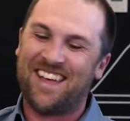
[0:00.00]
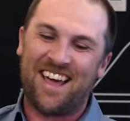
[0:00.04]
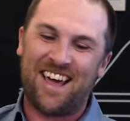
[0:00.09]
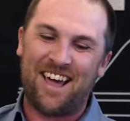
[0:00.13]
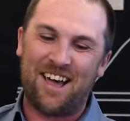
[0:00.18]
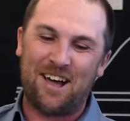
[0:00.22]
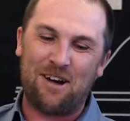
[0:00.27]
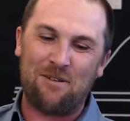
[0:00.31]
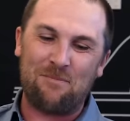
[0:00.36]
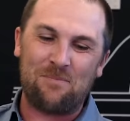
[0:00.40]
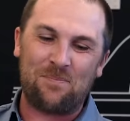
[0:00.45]

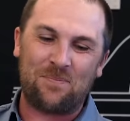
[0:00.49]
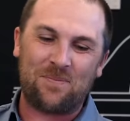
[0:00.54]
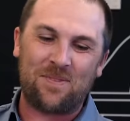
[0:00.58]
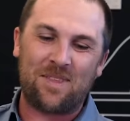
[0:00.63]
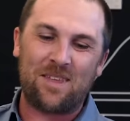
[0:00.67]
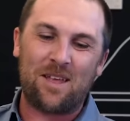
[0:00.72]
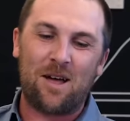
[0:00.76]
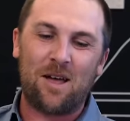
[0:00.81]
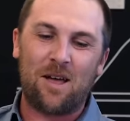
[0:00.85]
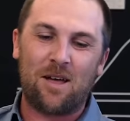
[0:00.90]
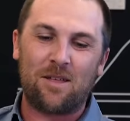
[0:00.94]
Um,
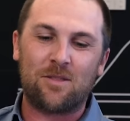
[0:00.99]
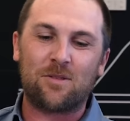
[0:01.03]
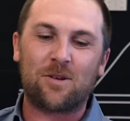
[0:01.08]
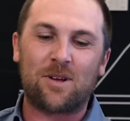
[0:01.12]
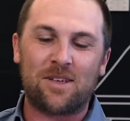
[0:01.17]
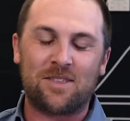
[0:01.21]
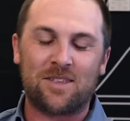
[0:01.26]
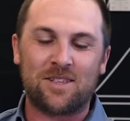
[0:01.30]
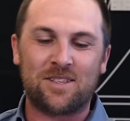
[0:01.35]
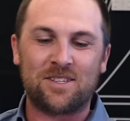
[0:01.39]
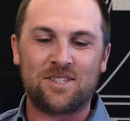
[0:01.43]
uh, look,
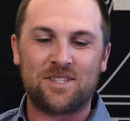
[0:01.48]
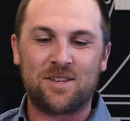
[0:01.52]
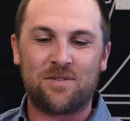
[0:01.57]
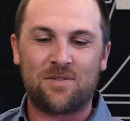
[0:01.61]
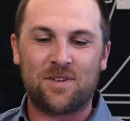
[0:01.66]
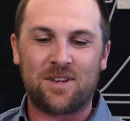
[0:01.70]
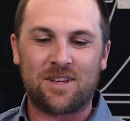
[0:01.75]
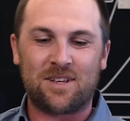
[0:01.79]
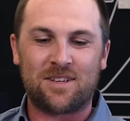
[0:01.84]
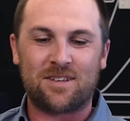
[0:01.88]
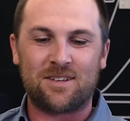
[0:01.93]
I think the
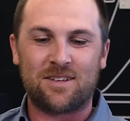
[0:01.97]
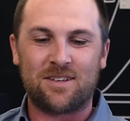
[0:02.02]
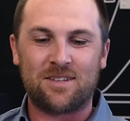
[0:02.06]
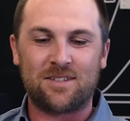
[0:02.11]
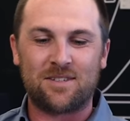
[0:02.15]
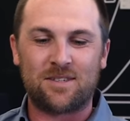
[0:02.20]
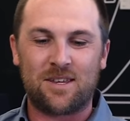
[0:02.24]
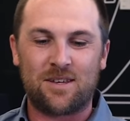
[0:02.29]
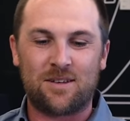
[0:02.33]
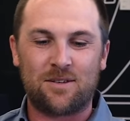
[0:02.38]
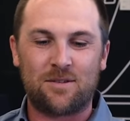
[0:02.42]
Civic
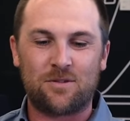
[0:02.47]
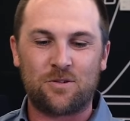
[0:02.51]
is